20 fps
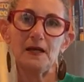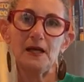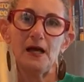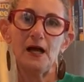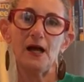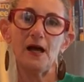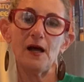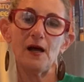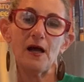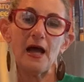
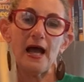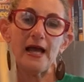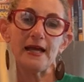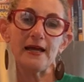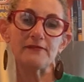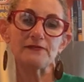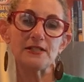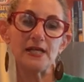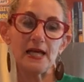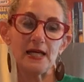I
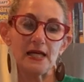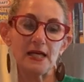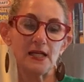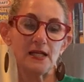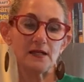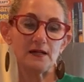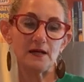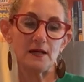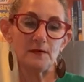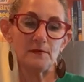have
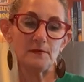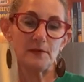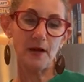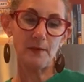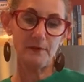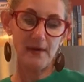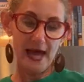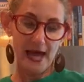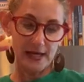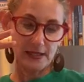taken a
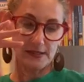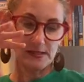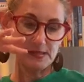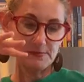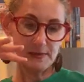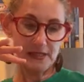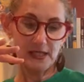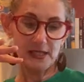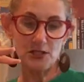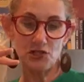bag of
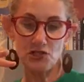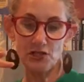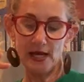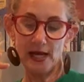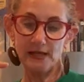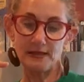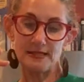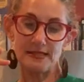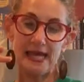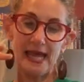spinach
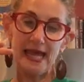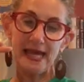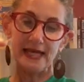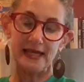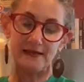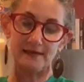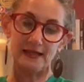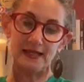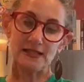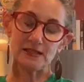and
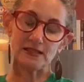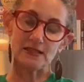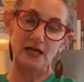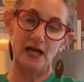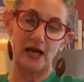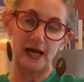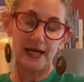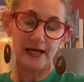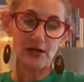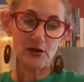taken the
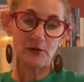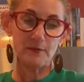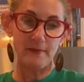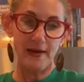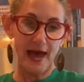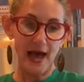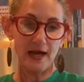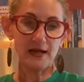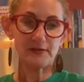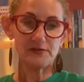entire
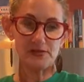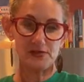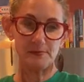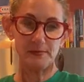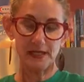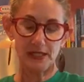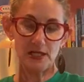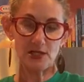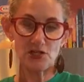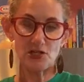bag of
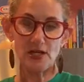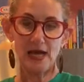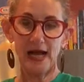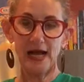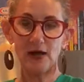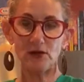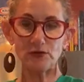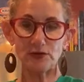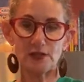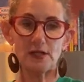spinach
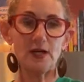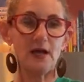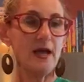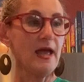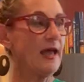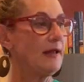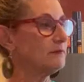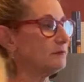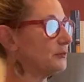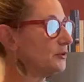out
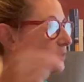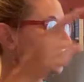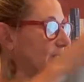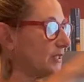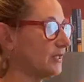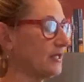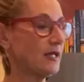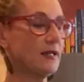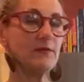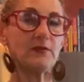and put
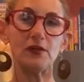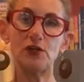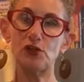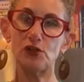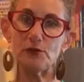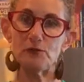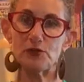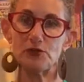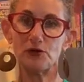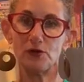it in the
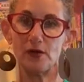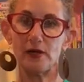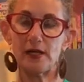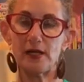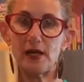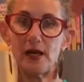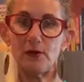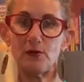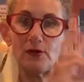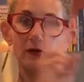humidor, and
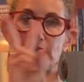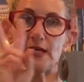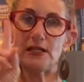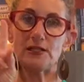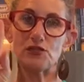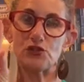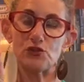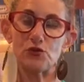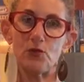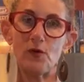I will
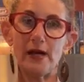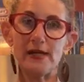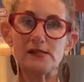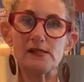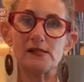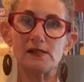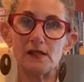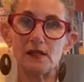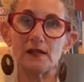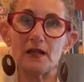get twice
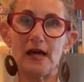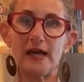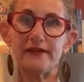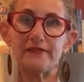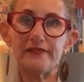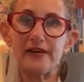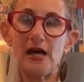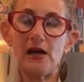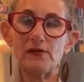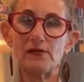the life
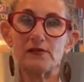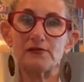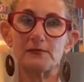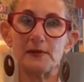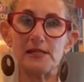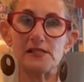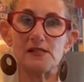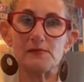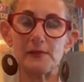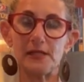out of my
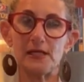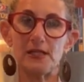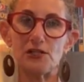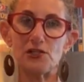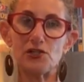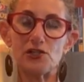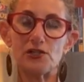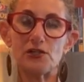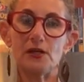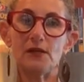
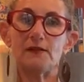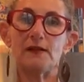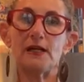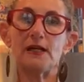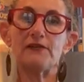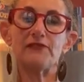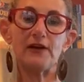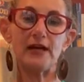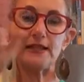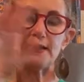spinach than
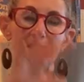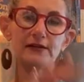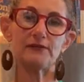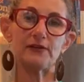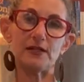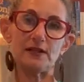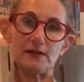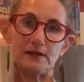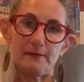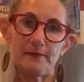if I leave it
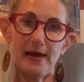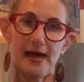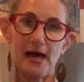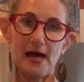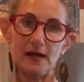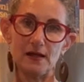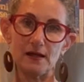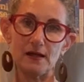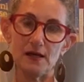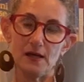in the
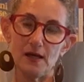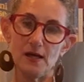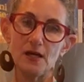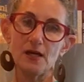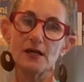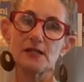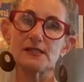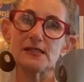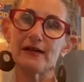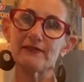bag.
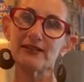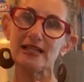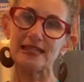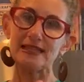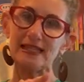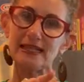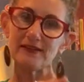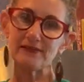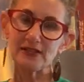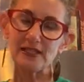Because if I
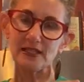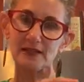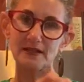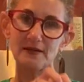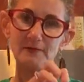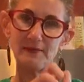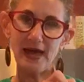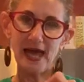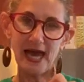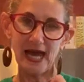leave it in the
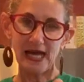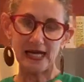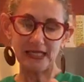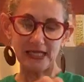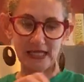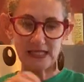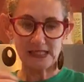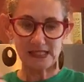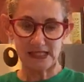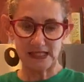bag,
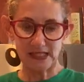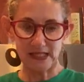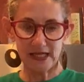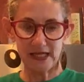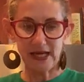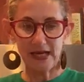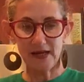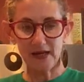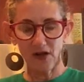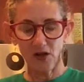it's
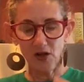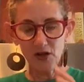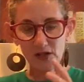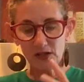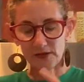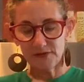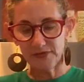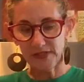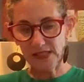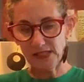like all
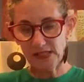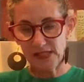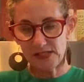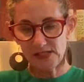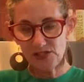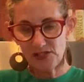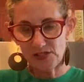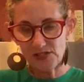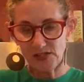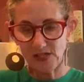of it is
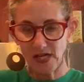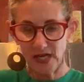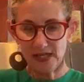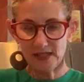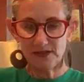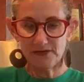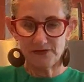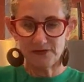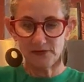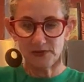just kind
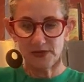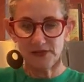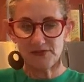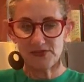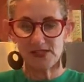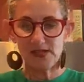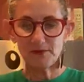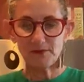of, if